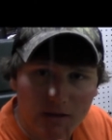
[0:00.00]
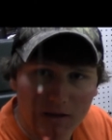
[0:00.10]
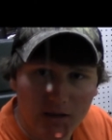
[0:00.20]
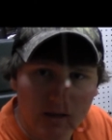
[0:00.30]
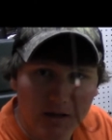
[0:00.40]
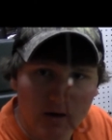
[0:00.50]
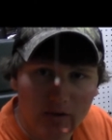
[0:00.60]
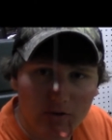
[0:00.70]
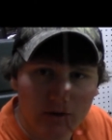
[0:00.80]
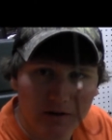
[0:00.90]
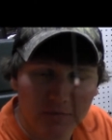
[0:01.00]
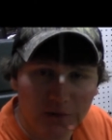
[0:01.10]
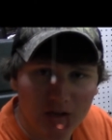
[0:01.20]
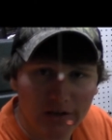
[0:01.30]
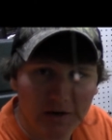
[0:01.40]
the other end of
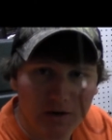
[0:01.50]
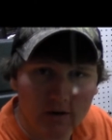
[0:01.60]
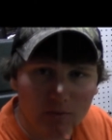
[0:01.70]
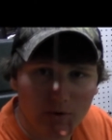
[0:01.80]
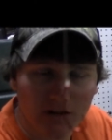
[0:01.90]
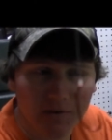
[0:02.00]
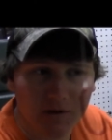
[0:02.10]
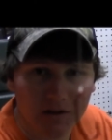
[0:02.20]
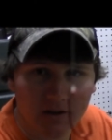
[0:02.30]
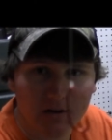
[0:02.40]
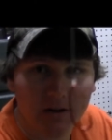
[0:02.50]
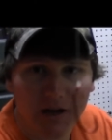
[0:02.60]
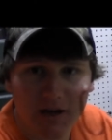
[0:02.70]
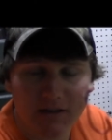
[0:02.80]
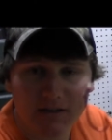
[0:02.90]
my leader. One end of my leader,
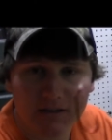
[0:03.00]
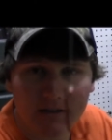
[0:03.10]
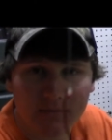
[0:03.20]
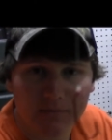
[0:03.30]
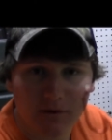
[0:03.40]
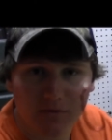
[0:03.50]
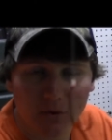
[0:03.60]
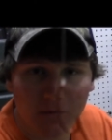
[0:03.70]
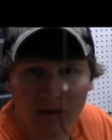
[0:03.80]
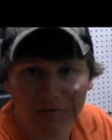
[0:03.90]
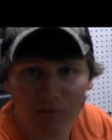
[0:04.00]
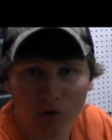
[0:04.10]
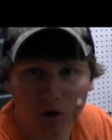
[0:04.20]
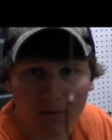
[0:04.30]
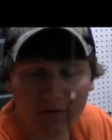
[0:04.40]
again, my 4-pound
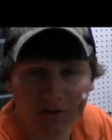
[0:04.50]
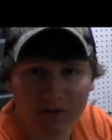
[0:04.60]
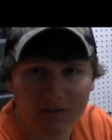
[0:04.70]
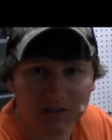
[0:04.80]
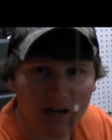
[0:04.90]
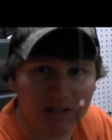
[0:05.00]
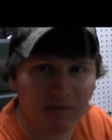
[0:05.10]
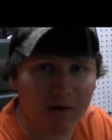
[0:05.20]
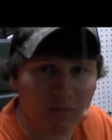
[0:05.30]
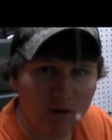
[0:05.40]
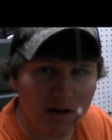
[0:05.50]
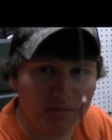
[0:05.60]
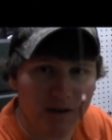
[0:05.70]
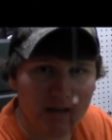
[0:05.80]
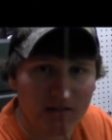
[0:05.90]
fluorocarbon leader, is tied to my braid
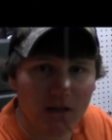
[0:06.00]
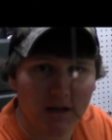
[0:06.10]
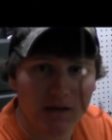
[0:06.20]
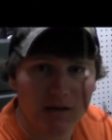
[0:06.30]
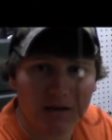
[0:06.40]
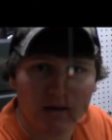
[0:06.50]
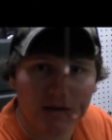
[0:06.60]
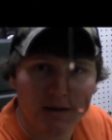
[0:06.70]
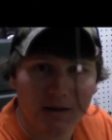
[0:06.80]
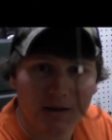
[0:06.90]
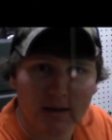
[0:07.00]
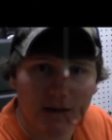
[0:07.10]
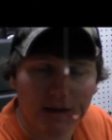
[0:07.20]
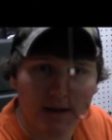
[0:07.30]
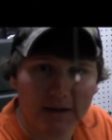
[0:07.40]
main line,
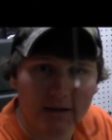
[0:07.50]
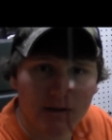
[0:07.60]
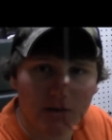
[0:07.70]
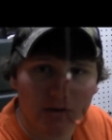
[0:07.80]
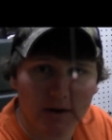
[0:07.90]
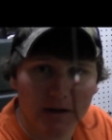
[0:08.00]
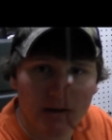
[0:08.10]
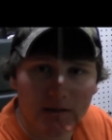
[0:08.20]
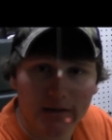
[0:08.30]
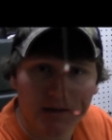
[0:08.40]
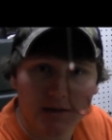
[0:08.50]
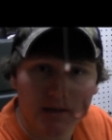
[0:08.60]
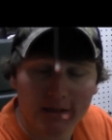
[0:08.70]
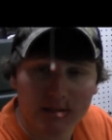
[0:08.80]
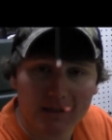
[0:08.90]
and the other end
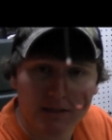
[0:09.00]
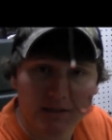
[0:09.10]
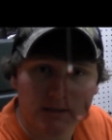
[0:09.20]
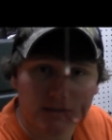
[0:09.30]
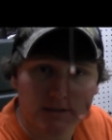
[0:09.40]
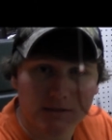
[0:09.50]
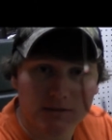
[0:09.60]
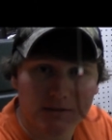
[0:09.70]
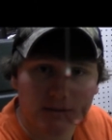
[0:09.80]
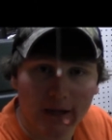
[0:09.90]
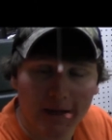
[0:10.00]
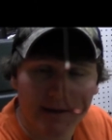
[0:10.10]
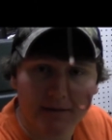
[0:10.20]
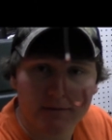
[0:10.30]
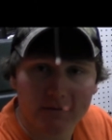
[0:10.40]
is
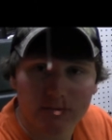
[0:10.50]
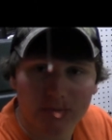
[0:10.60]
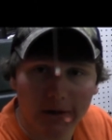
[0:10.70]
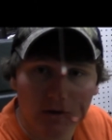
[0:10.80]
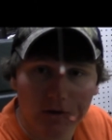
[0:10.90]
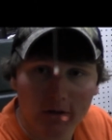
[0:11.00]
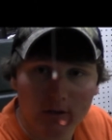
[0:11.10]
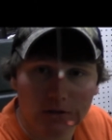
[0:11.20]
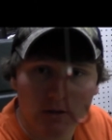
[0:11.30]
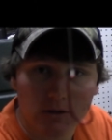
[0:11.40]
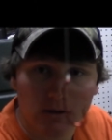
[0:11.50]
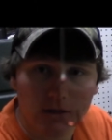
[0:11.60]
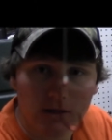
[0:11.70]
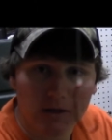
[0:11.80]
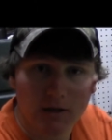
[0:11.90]
tied to my hook.
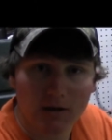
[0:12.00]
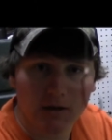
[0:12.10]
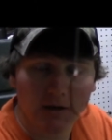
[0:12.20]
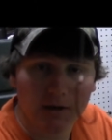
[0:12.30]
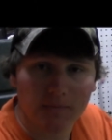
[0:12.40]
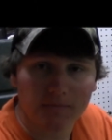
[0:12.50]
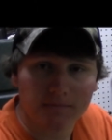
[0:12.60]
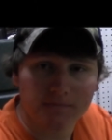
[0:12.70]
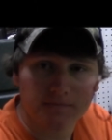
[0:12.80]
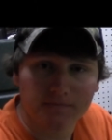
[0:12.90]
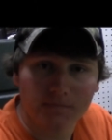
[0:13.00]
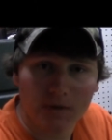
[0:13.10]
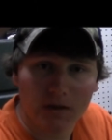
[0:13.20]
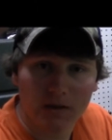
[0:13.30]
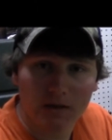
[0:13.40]

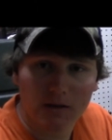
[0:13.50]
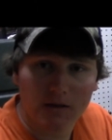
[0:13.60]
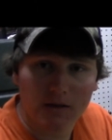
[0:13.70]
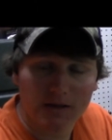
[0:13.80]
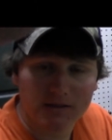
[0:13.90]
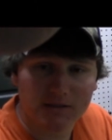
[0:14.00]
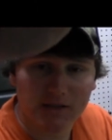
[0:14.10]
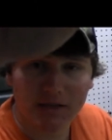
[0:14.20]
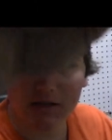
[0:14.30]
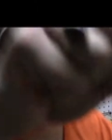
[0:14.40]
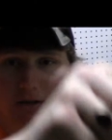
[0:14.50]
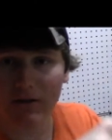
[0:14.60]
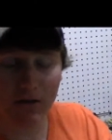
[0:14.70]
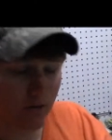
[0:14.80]
The next thing you're